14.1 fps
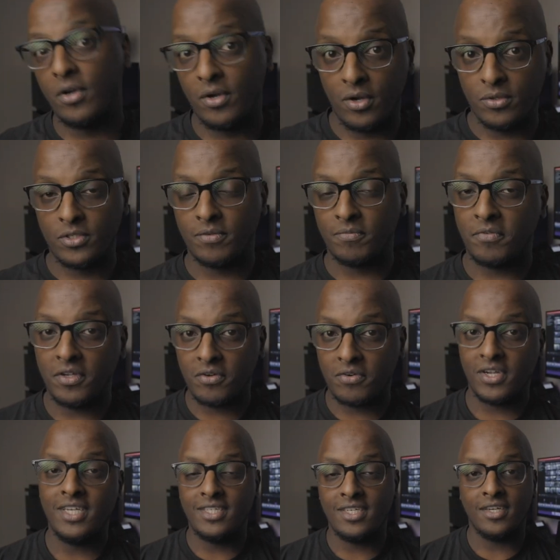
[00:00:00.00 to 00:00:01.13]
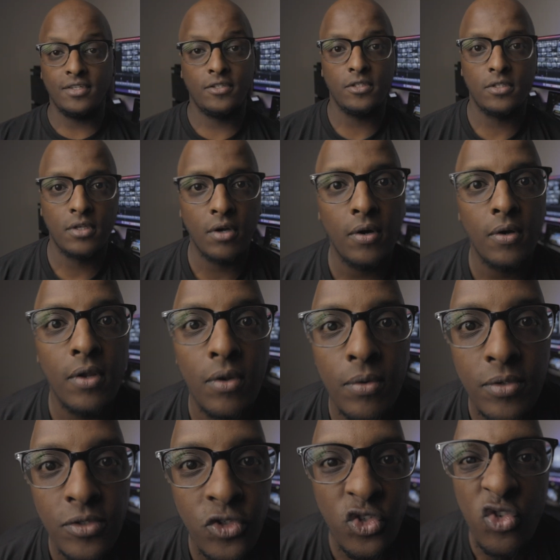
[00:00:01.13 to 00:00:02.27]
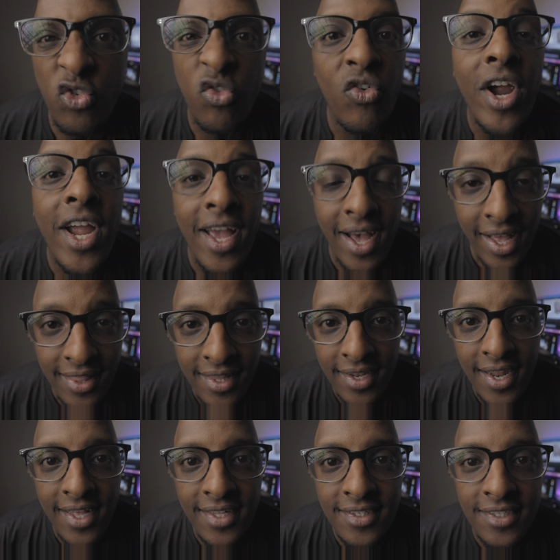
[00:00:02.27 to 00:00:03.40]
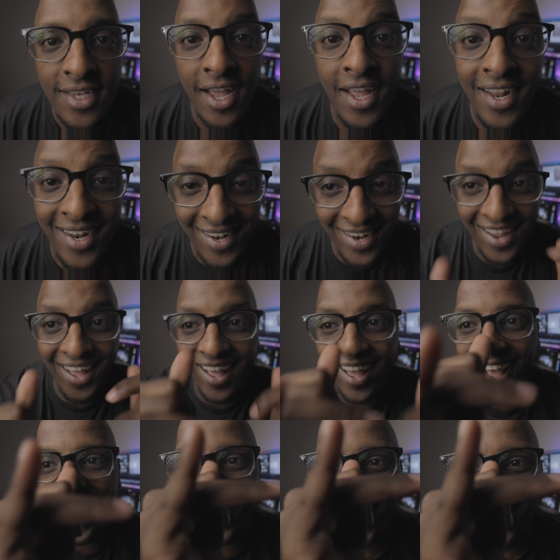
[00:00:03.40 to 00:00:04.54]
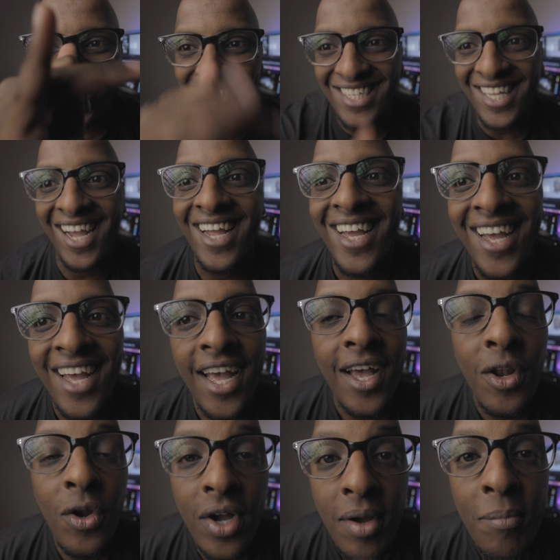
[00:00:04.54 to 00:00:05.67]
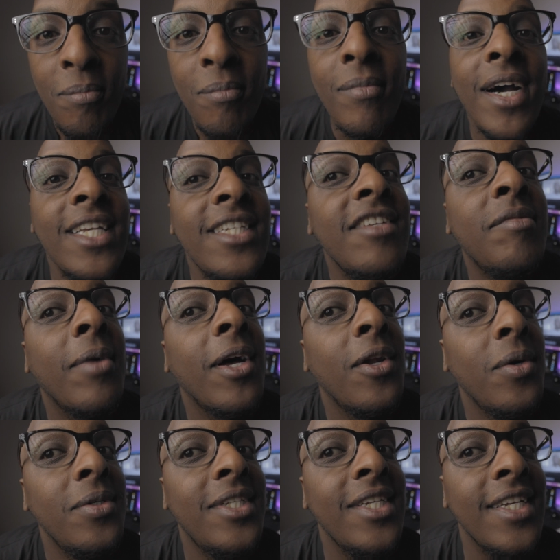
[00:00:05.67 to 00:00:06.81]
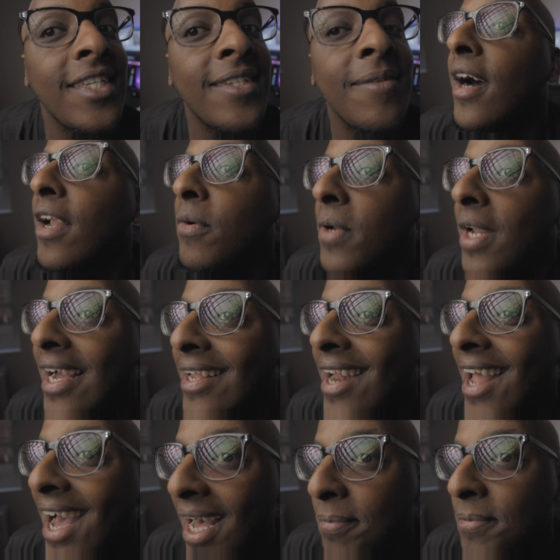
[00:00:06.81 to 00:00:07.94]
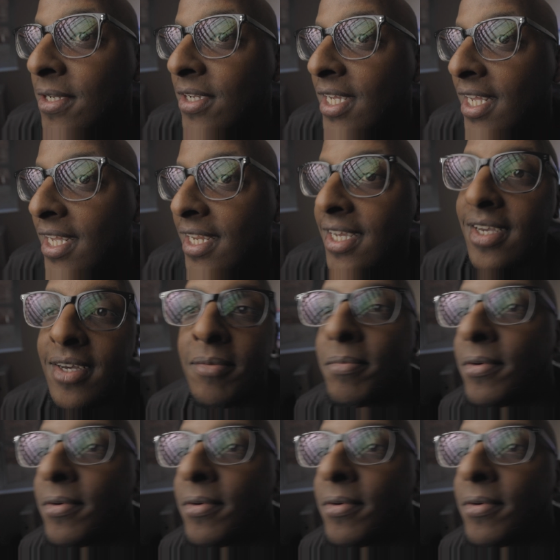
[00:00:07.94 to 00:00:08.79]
to go something crazy and just go look straight at the lens, it's like, look how massive my nose is. I look like an absolute idiot,